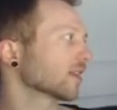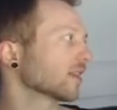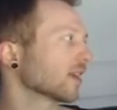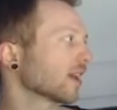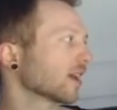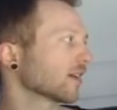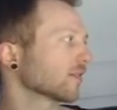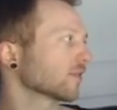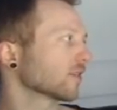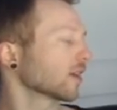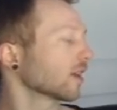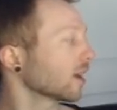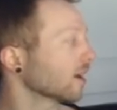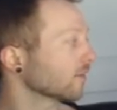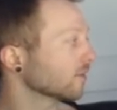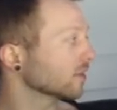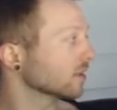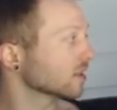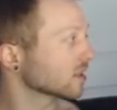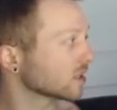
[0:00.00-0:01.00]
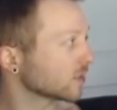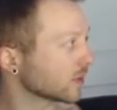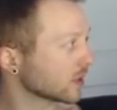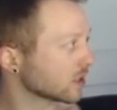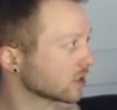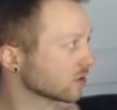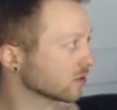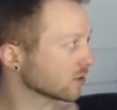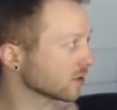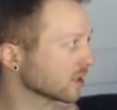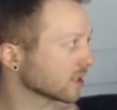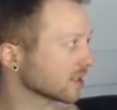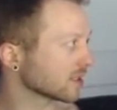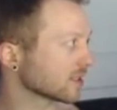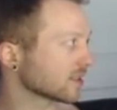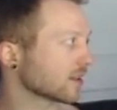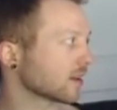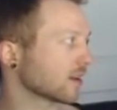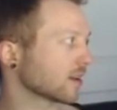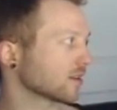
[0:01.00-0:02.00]
they have the dispensary
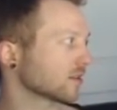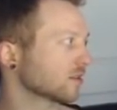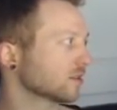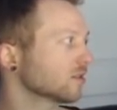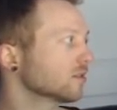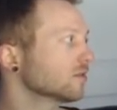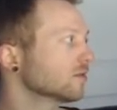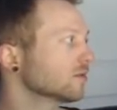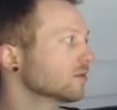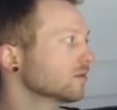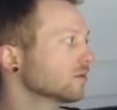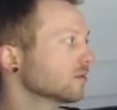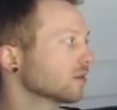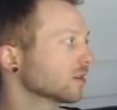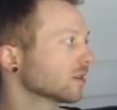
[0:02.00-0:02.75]
inside too.